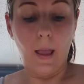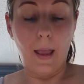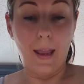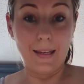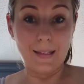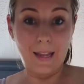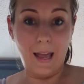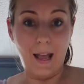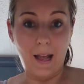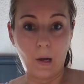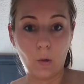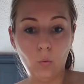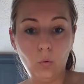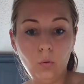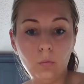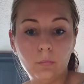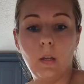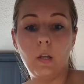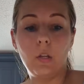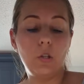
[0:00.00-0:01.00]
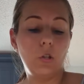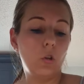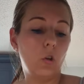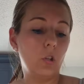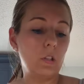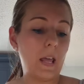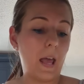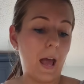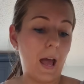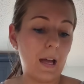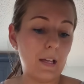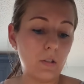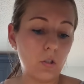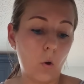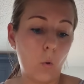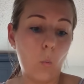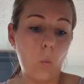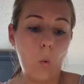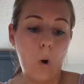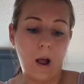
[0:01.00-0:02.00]
And now you're gonna add
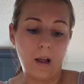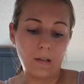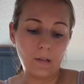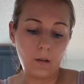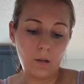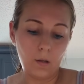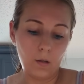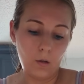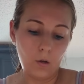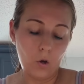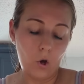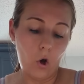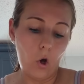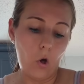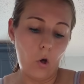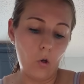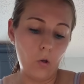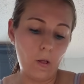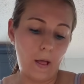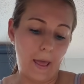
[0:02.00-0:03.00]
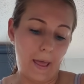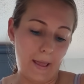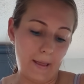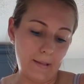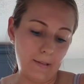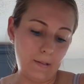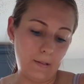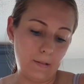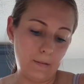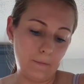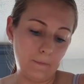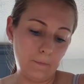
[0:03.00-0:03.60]
1 whole egg,